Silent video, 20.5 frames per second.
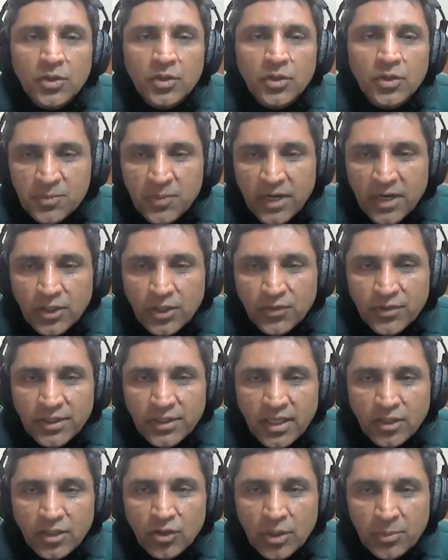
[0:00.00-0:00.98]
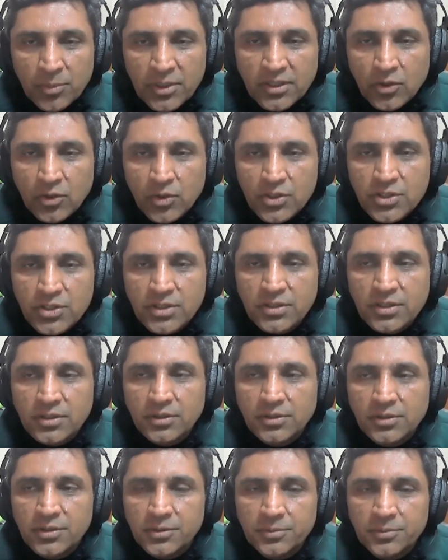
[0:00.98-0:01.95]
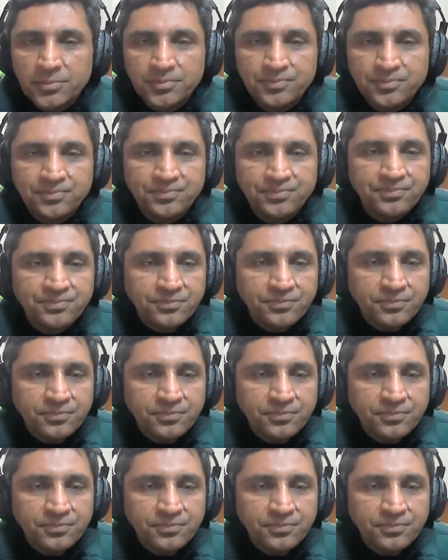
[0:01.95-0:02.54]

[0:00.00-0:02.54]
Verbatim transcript: part of it can you repeat the question sure so i'm saying